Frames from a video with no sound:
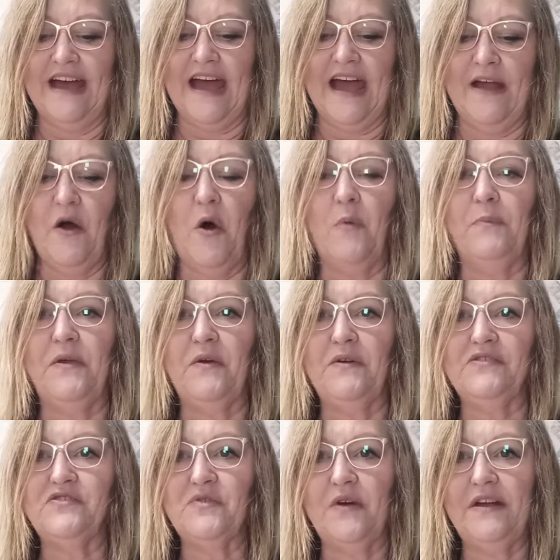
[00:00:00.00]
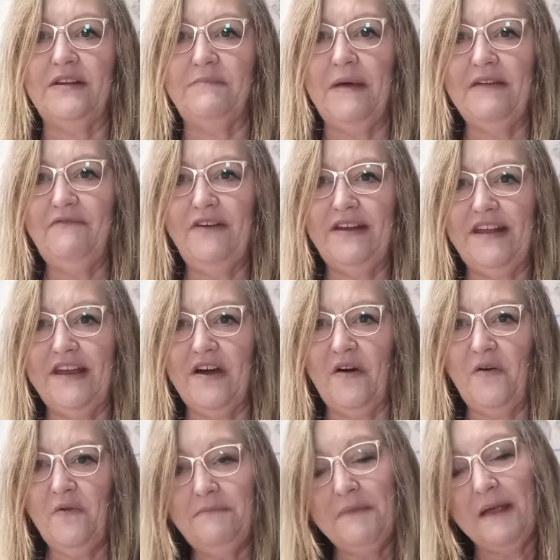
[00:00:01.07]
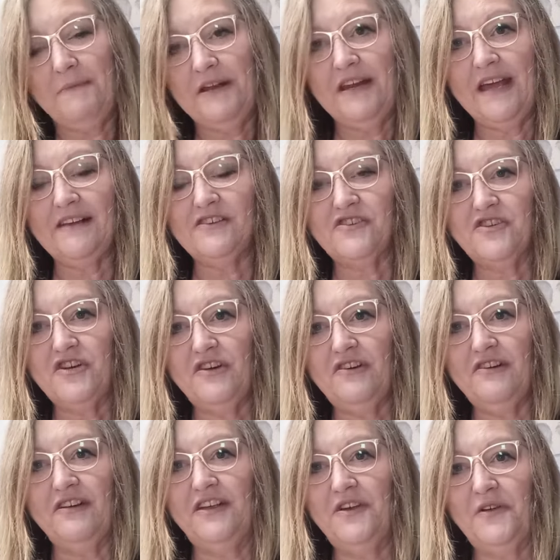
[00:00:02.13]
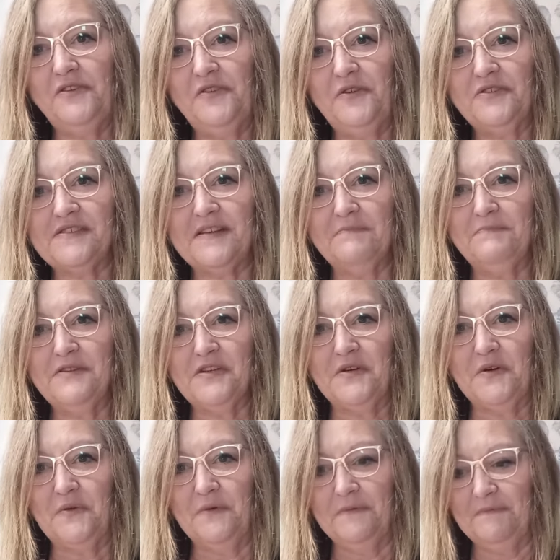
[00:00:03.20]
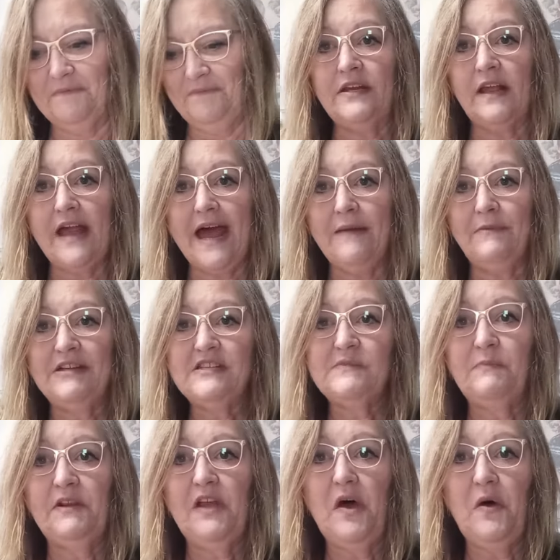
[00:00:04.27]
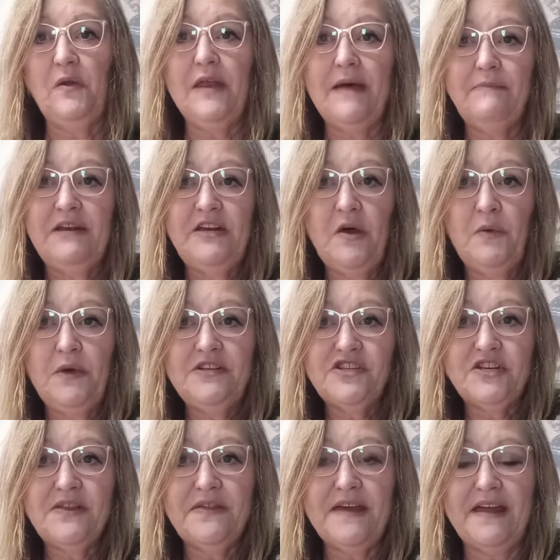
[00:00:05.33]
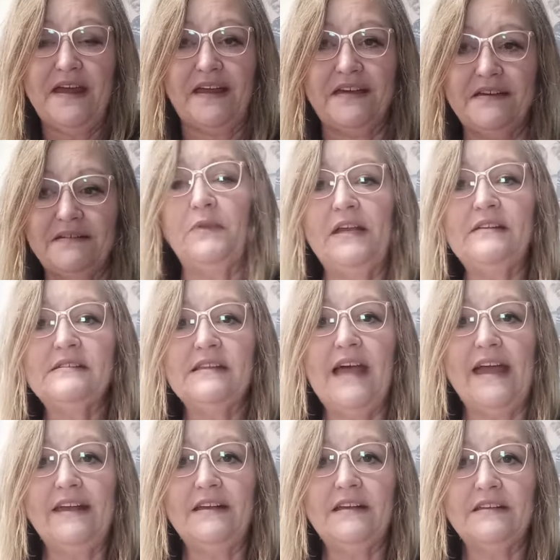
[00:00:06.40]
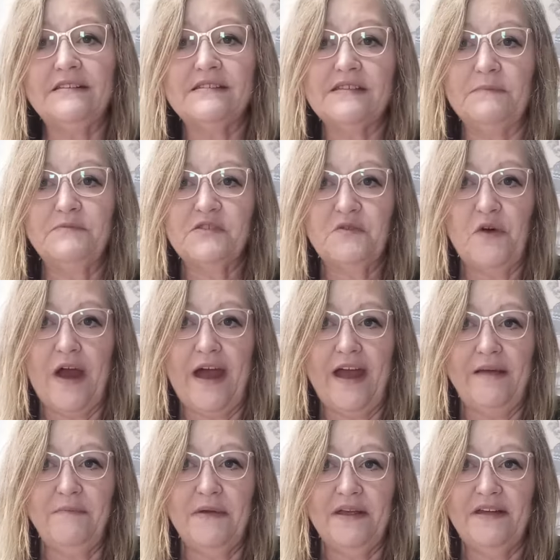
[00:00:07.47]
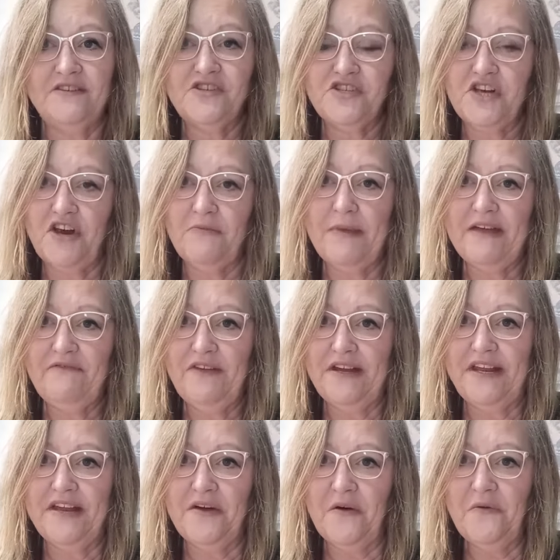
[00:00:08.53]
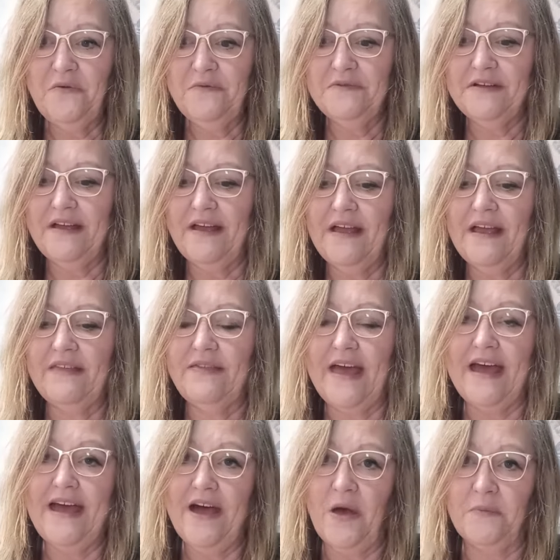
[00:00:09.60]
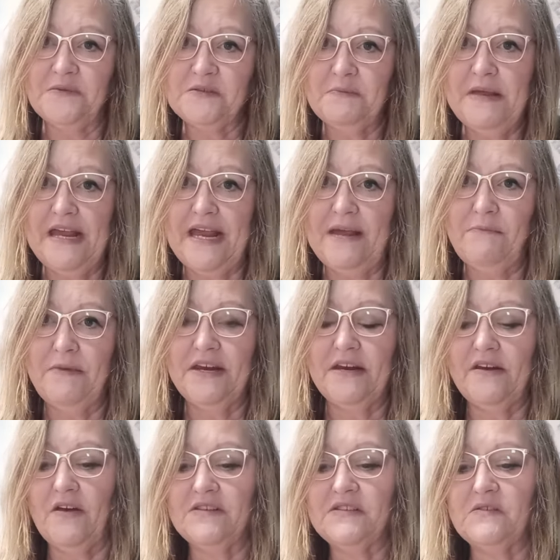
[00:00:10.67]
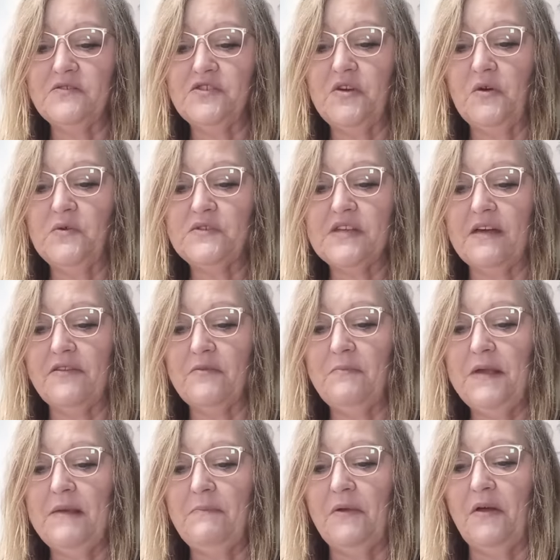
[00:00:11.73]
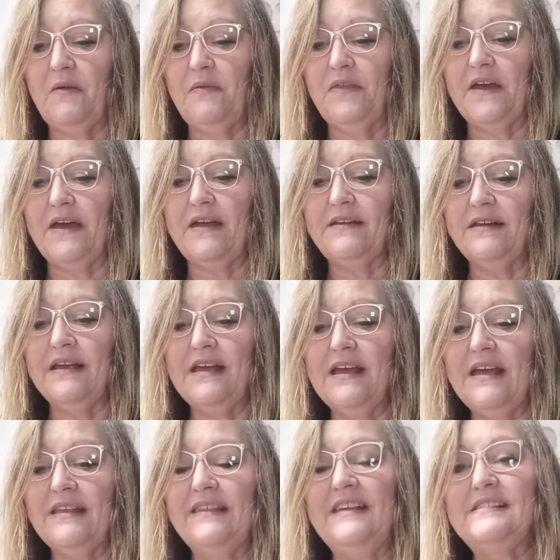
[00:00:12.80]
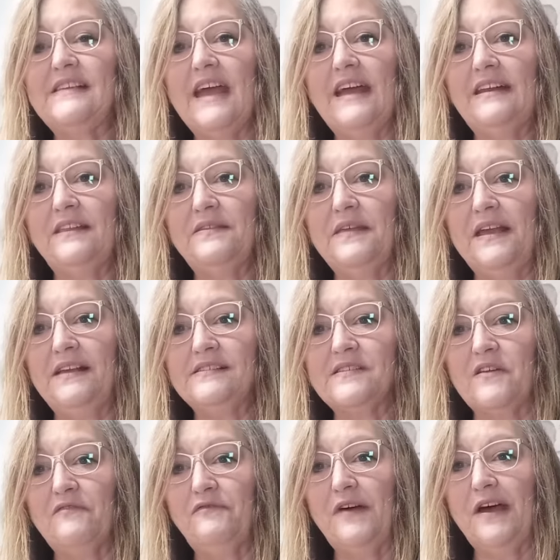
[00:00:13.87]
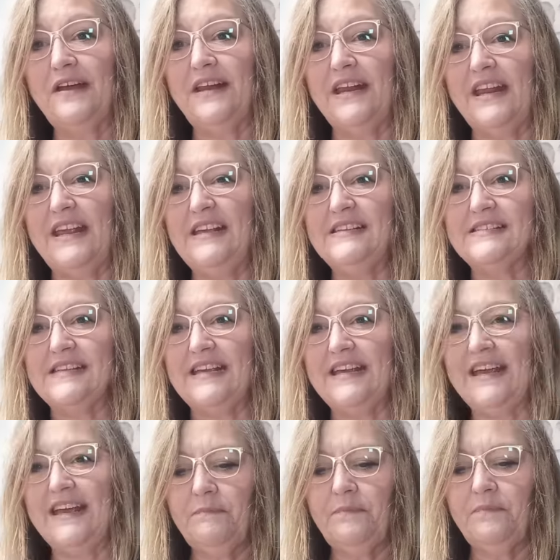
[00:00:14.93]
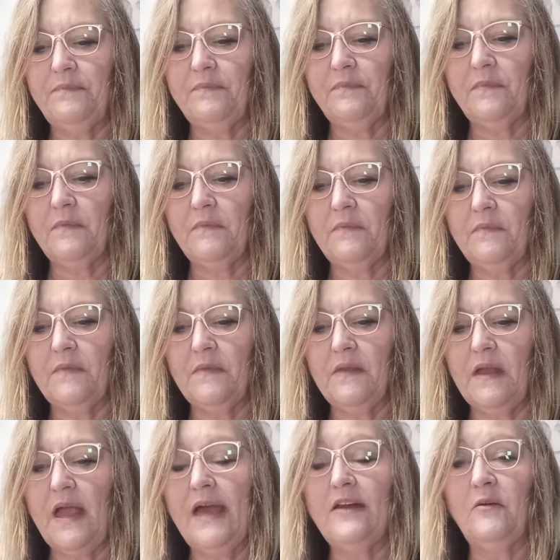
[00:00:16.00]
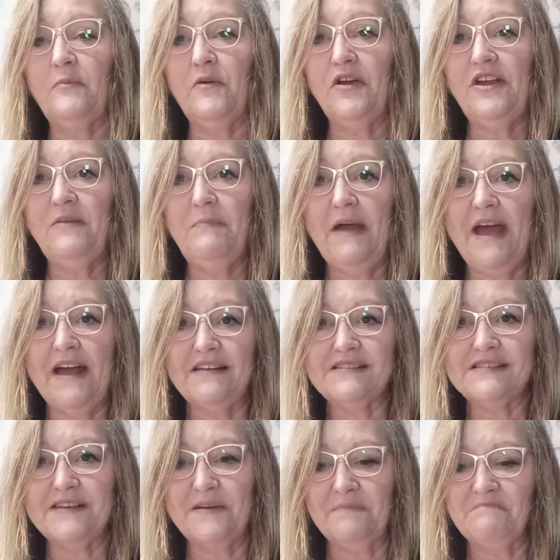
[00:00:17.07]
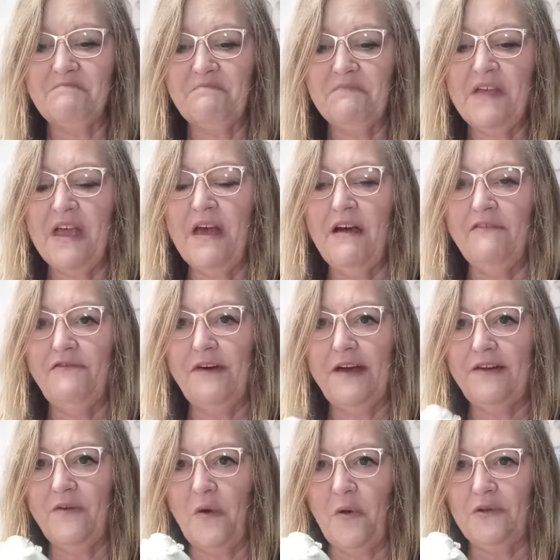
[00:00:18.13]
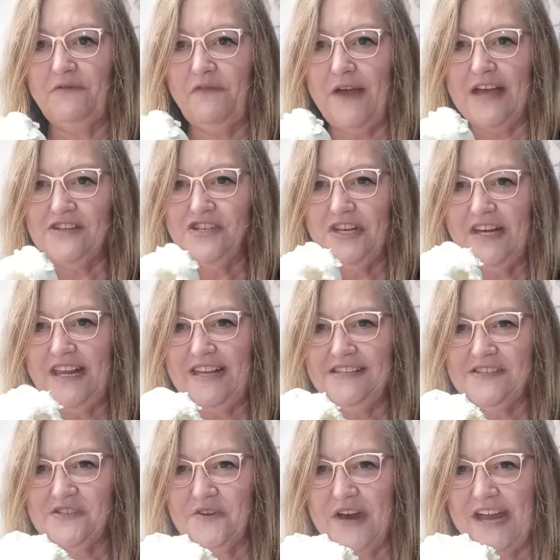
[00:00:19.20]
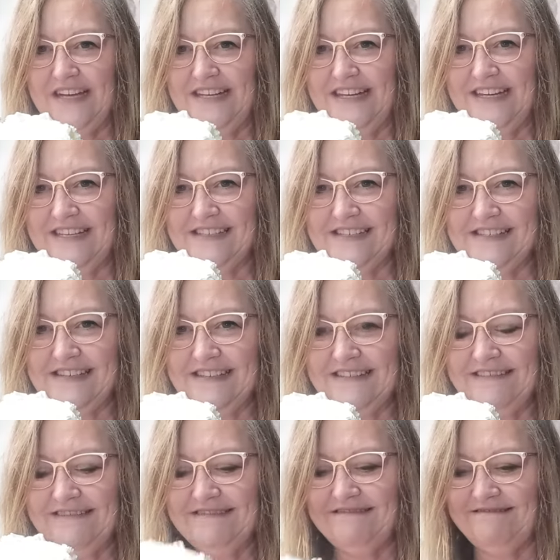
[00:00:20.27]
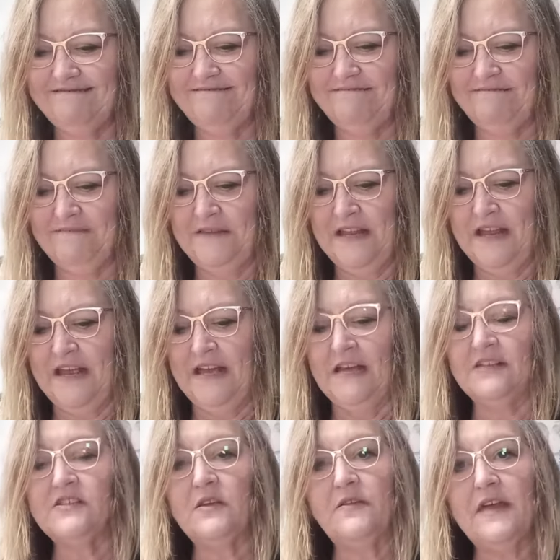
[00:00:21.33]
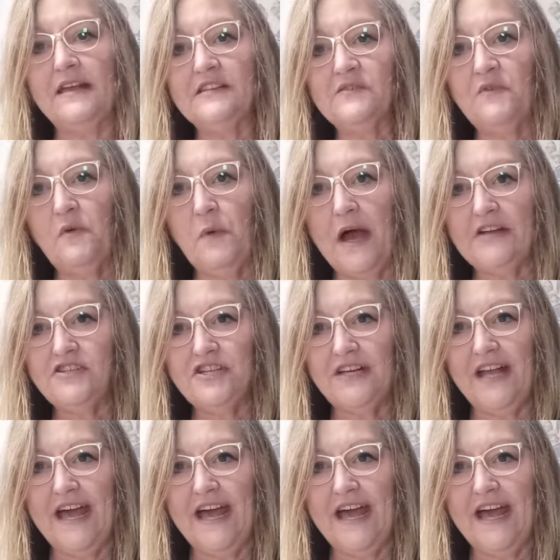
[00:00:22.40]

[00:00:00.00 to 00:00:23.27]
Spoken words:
I hope you enjoyed my video. Maybe next year you'll do some too. In the comments below, let me know what you think. Please like, subscribe, and share my video. That helps me, but it also shows other people that these kind of things are fun and easy. And I'll bring you back some fun old-fashioned Easter ideas. So thanks for watching,